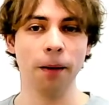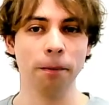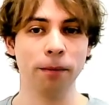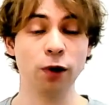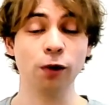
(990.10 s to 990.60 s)

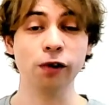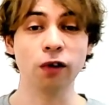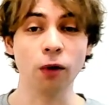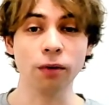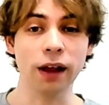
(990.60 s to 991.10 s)
But
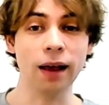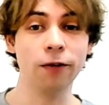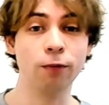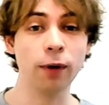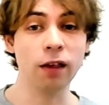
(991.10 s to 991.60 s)
also,
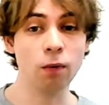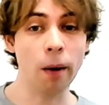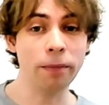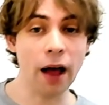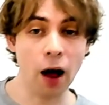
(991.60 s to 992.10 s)
if we
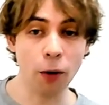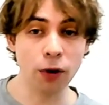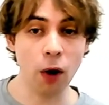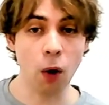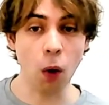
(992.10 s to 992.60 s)
swap
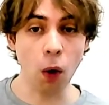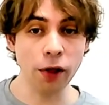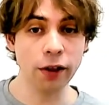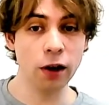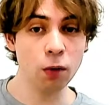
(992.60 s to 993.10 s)
out all
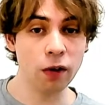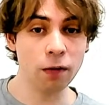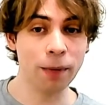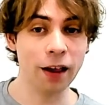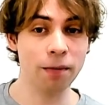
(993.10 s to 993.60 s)
the user
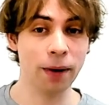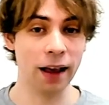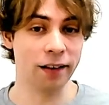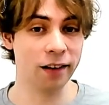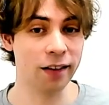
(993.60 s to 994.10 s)
space
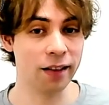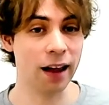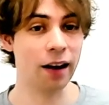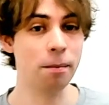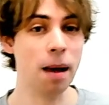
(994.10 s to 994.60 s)
pages that
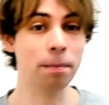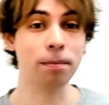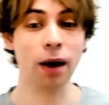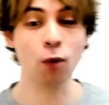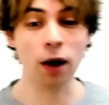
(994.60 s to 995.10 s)
are mapped
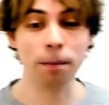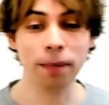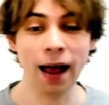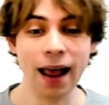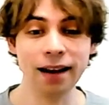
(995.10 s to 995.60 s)
by one
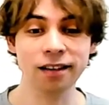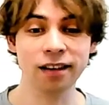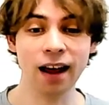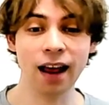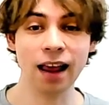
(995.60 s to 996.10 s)
page
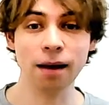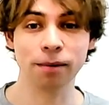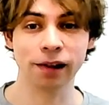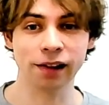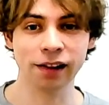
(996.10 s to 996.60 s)

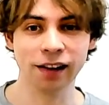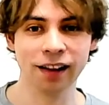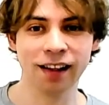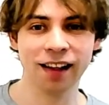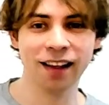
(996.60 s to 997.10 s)
table,
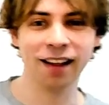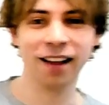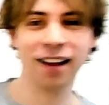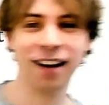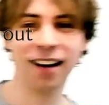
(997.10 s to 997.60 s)

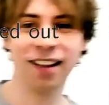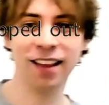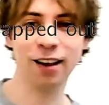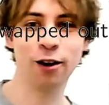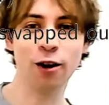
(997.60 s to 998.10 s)
then
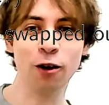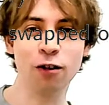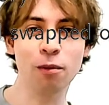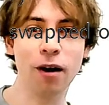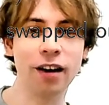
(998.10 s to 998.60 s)
you can also
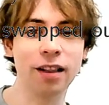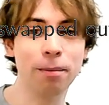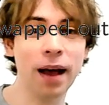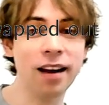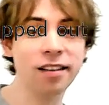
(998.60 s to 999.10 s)
mark the
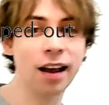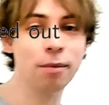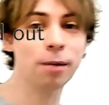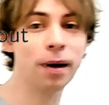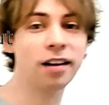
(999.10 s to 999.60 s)
page
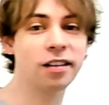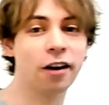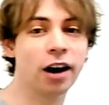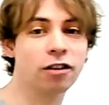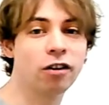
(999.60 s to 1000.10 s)
table, page
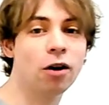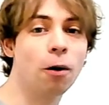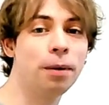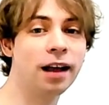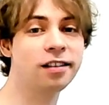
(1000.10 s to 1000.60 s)
directory, or
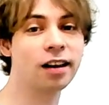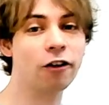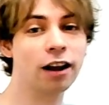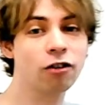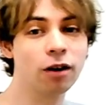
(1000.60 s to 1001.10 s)
page
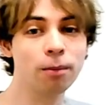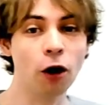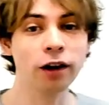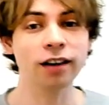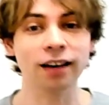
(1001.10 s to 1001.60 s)
directory
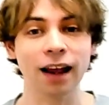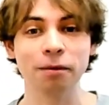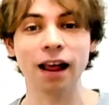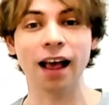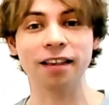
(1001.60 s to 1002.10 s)
pointer table
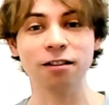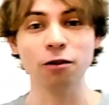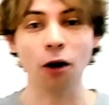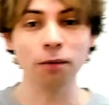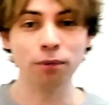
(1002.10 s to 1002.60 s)
as
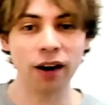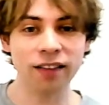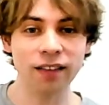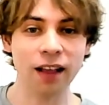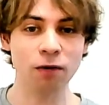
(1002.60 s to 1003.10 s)

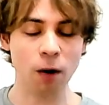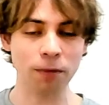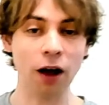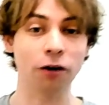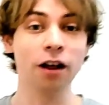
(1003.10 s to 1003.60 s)
non-present and swapped
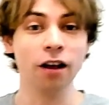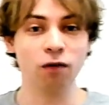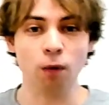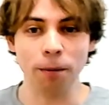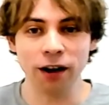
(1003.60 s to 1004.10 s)
out.
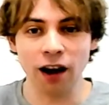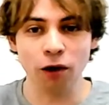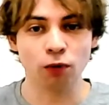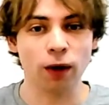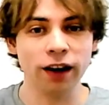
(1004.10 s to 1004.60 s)
Swap it
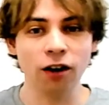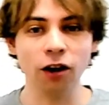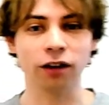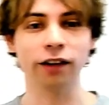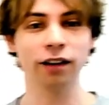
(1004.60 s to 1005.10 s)
out, why
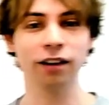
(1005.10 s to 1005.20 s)
not?